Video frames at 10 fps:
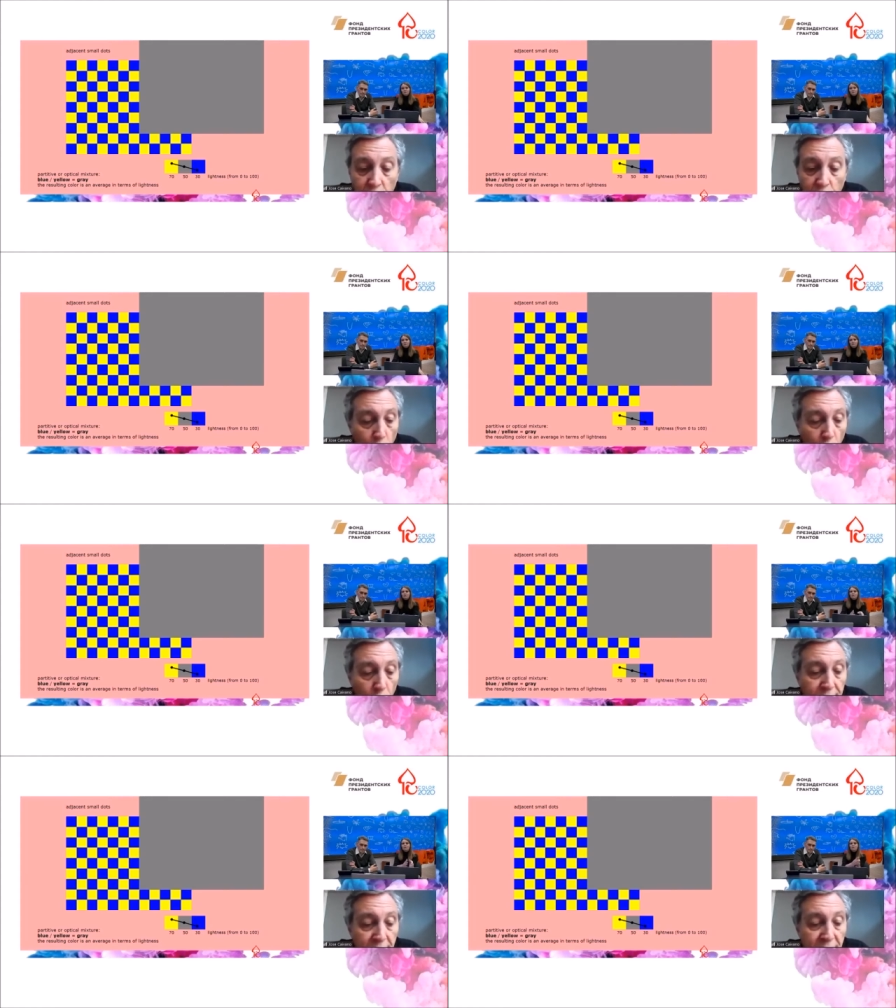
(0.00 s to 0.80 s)

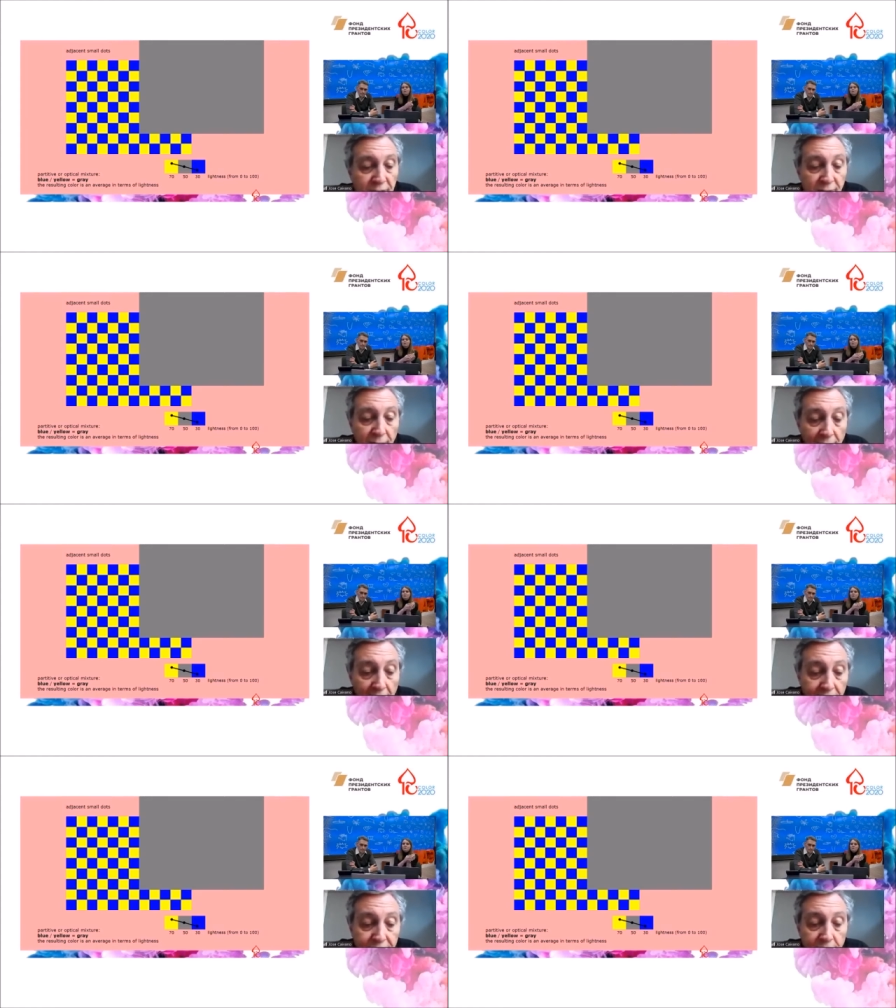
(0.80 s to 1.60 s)
color that is
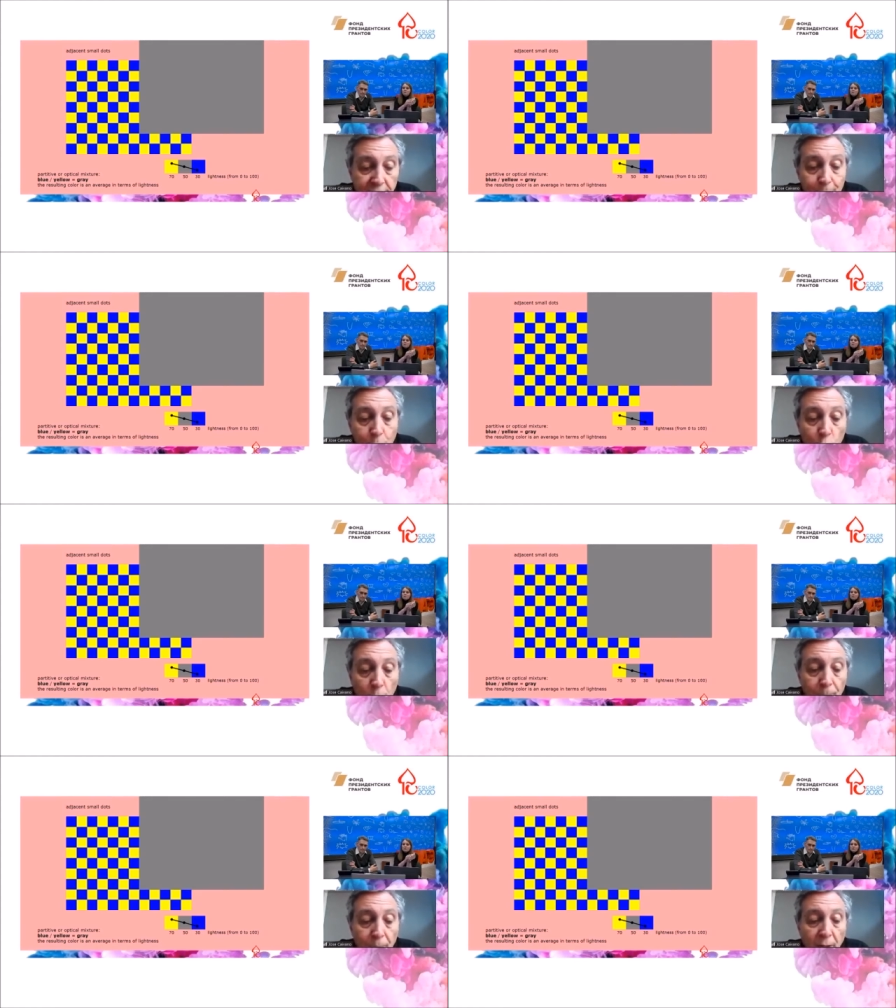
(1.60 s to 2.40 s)
lighter than blue,